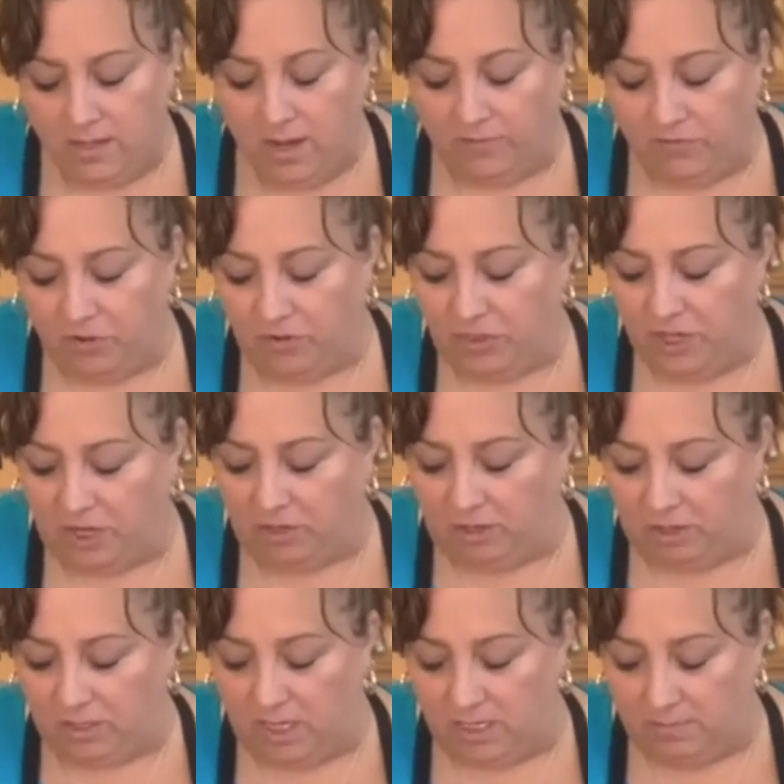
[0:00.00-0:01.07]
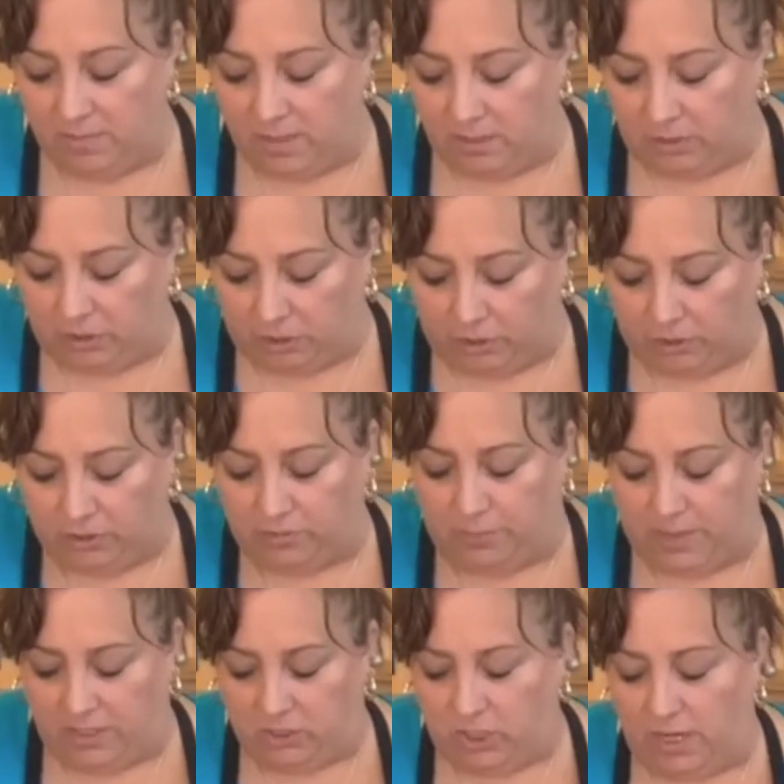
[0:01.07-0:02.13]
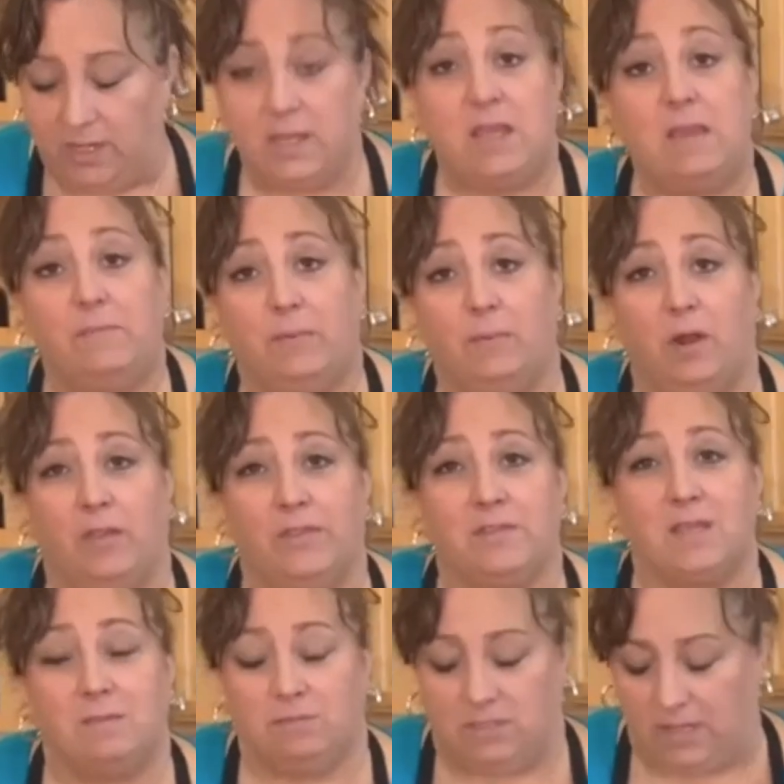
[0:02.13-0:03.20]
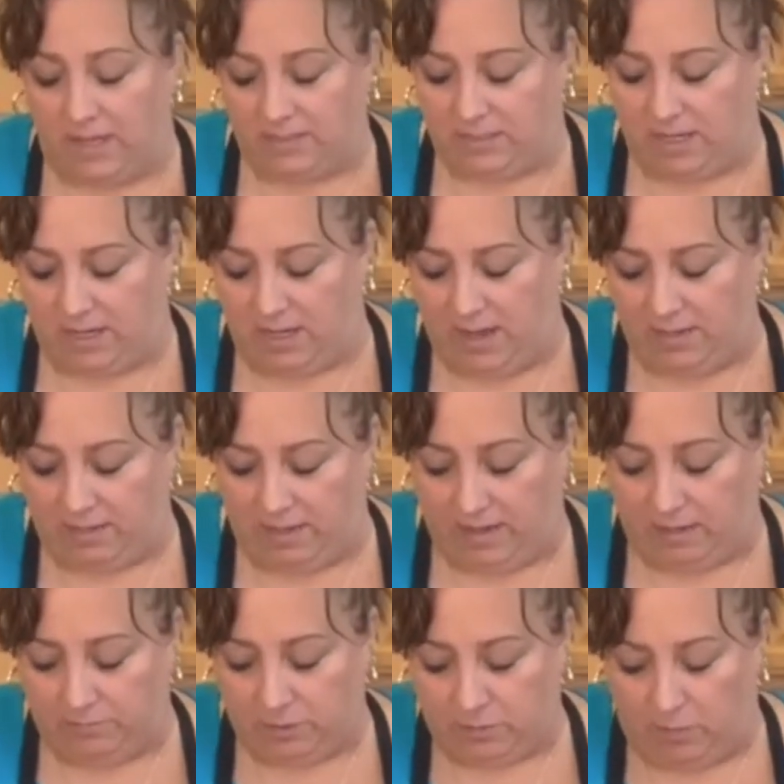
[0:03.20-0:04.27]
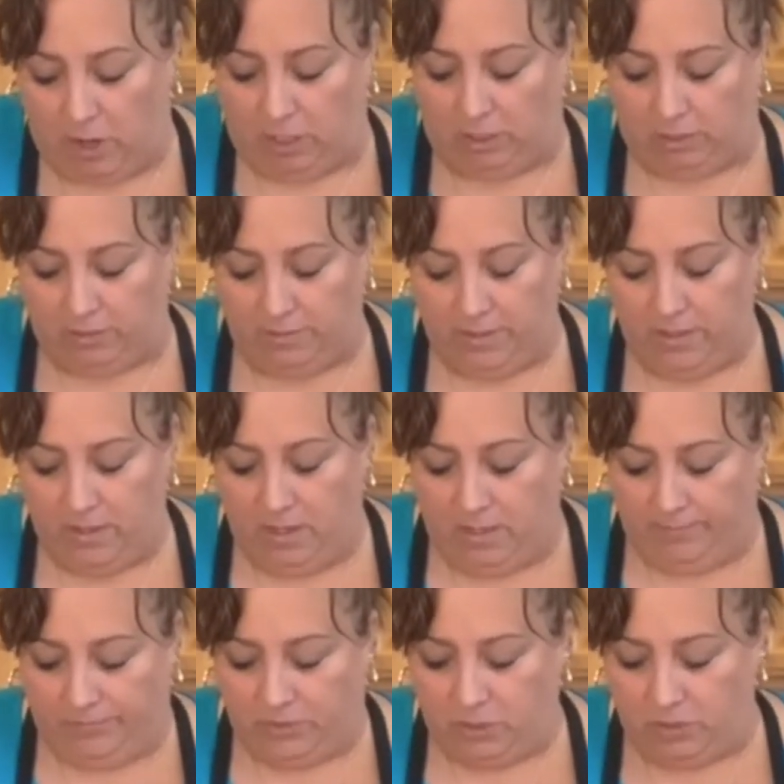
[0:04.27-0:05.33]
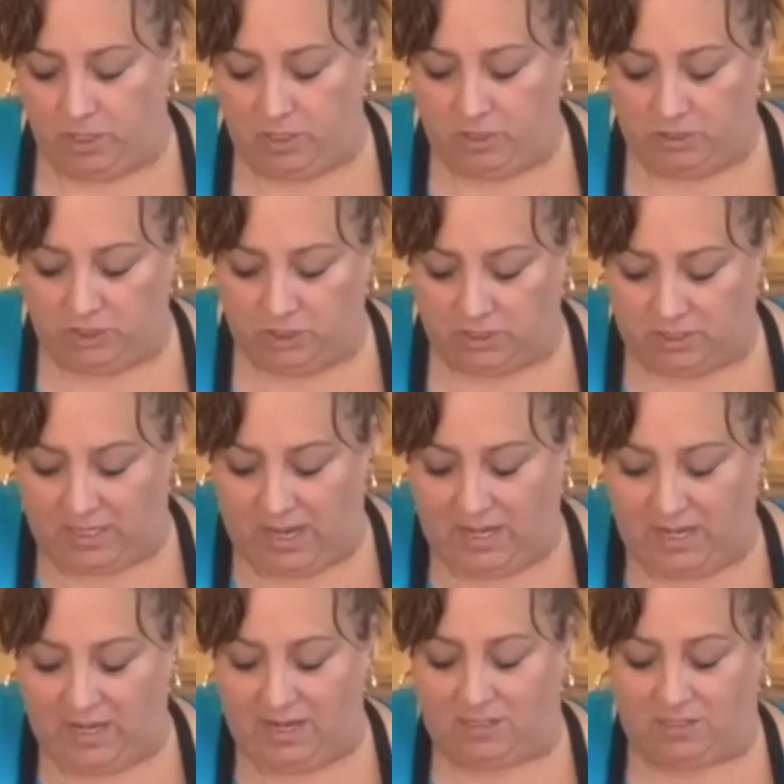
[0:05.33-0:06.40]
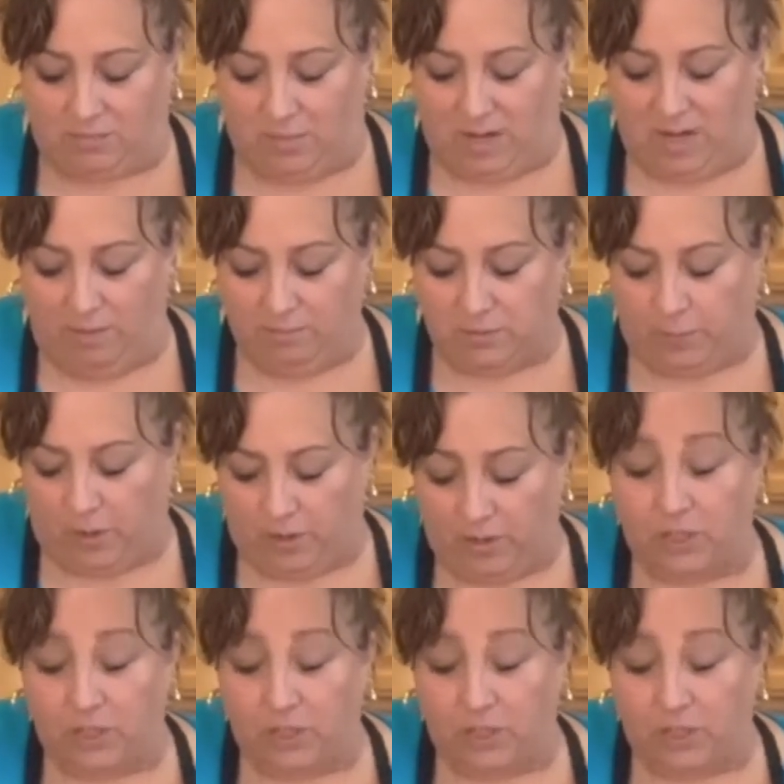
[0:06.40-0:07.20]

Now if they're thicker, I'll cut them in thirds, but I try to keep them all the same size, and I kind of like them smaller so that you're just getting, it becomes part of the